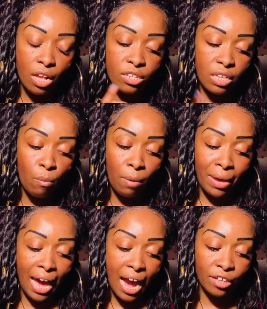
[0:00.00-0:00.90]
someone
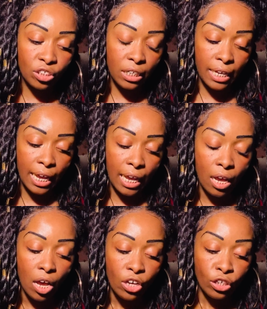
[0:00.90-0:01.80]
may
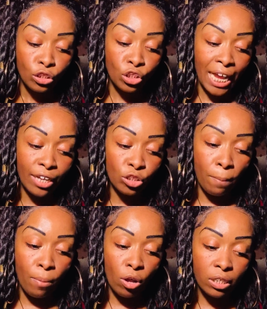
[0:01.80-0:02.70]
actually change a
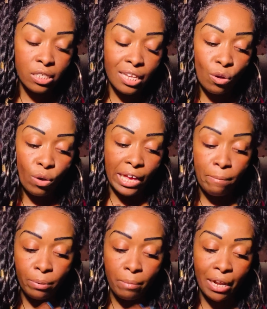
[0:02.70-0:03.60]
policy or
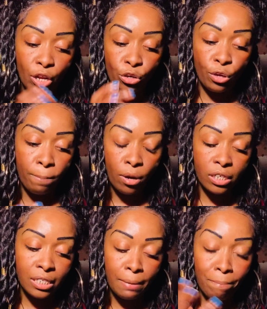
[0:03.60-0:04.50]
implement a new
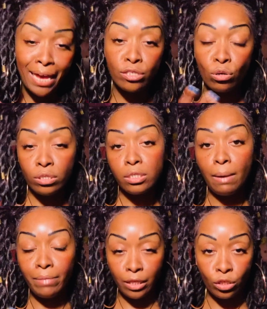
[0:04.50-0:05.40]
policy based on
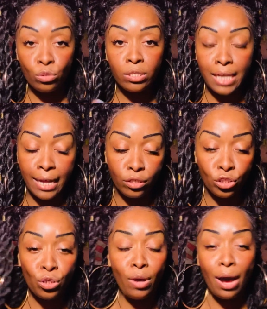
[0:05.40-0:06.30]
something that you said.
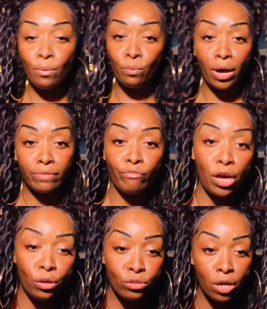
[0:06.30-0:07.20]
Because you know how as
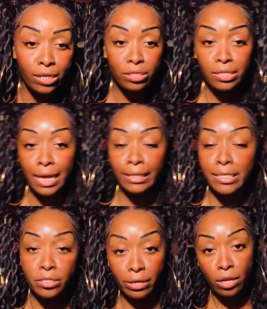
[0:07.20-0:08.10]
Virgos are, it's just like,
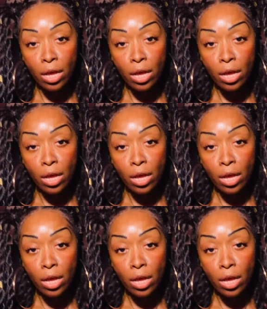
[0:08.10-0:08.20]
listen,